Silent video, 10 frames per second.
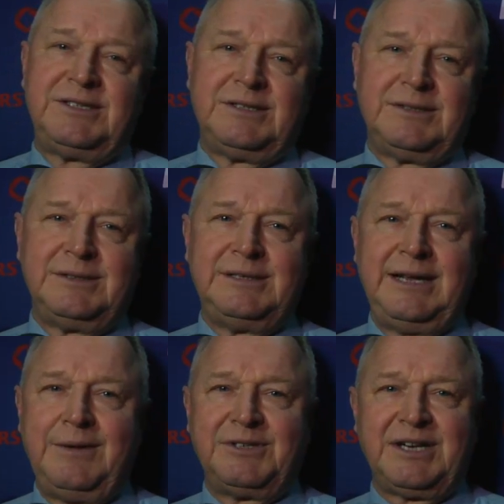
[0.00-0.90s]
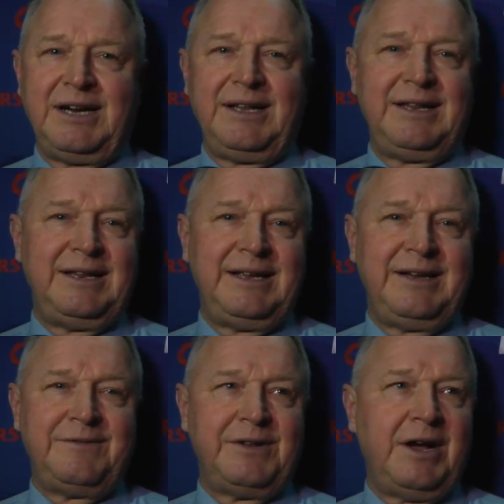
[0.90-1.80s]
So that was kind of
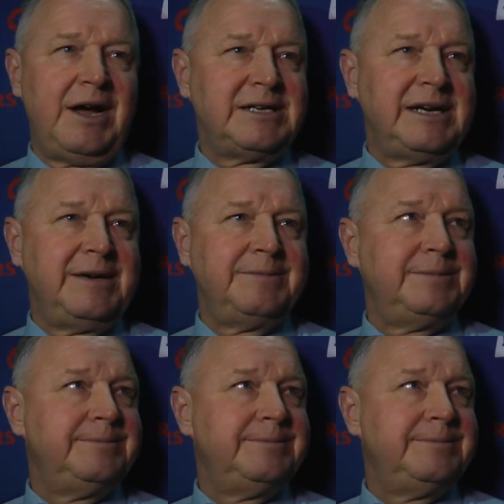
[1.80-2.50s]
it for the hockey game.